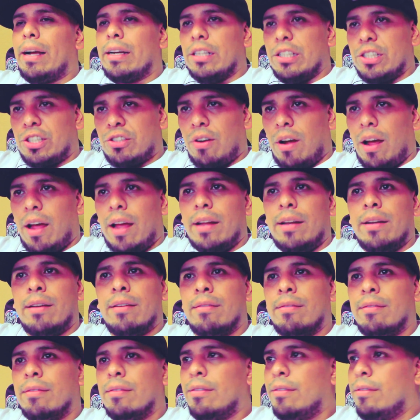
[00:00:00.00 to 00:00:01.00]
gonna try
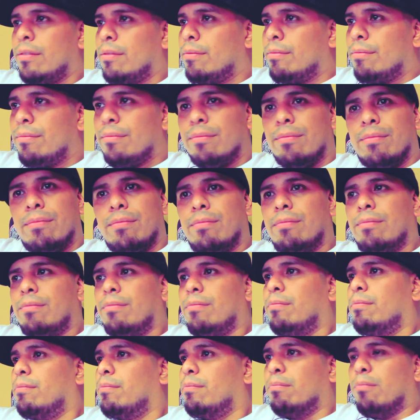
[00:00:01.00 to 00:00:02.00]
and
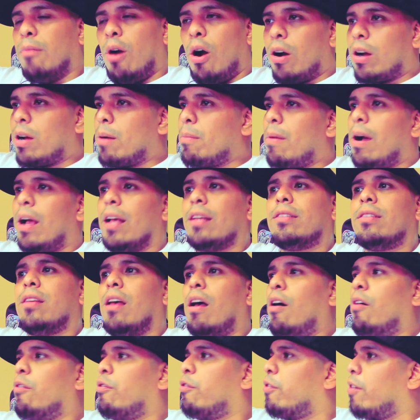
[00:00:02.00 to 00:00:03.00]
market
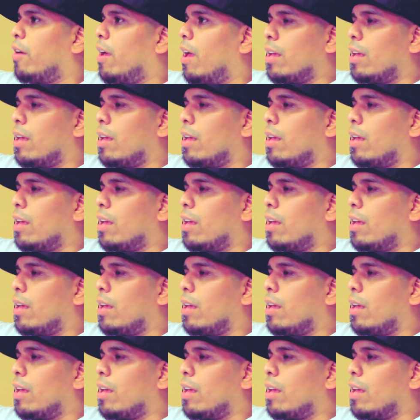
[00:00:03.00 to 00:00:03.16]
myself